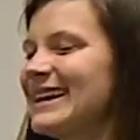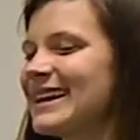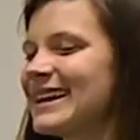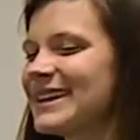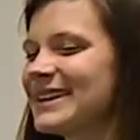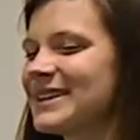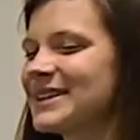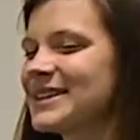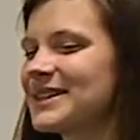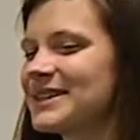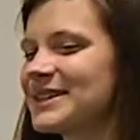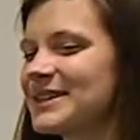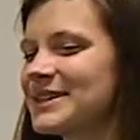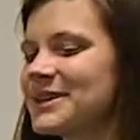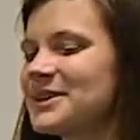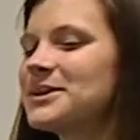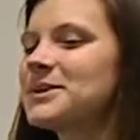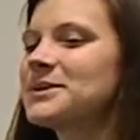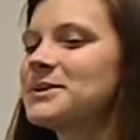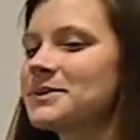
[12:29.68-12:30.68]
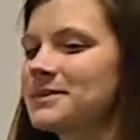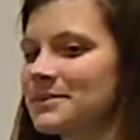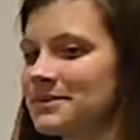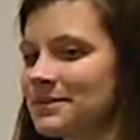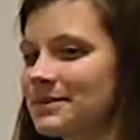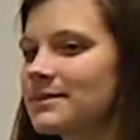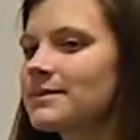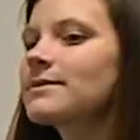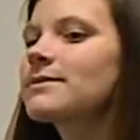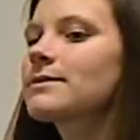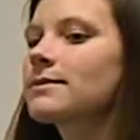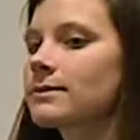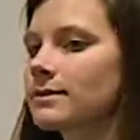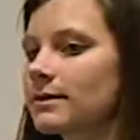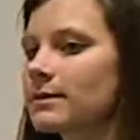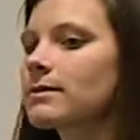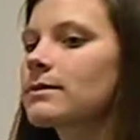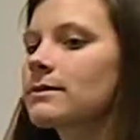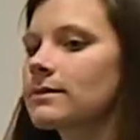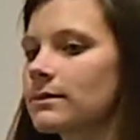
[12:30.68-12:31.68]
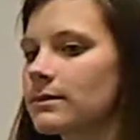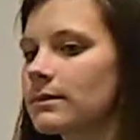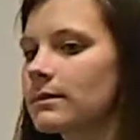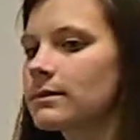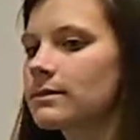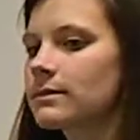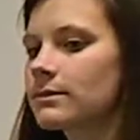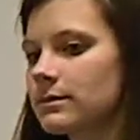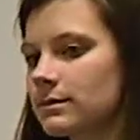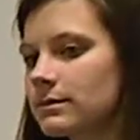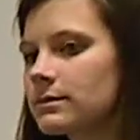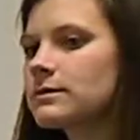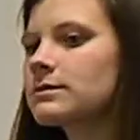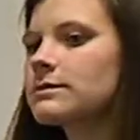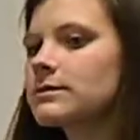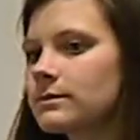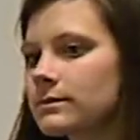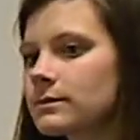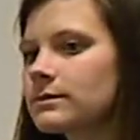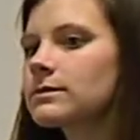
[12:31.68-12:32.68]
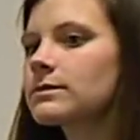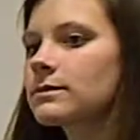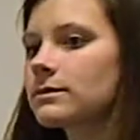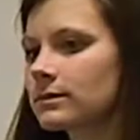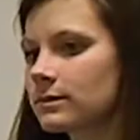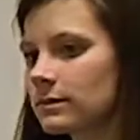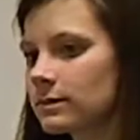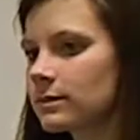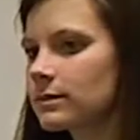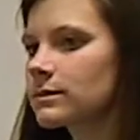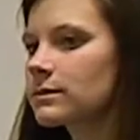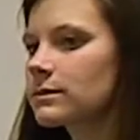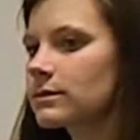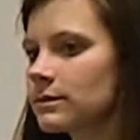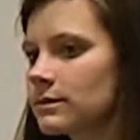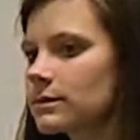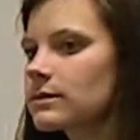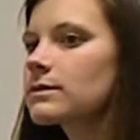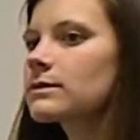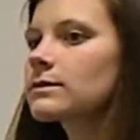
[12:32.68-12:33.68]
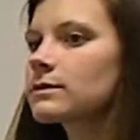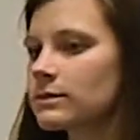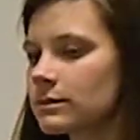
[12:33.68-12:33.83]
But you don't need a whole lot for each one because they're just short little exercises.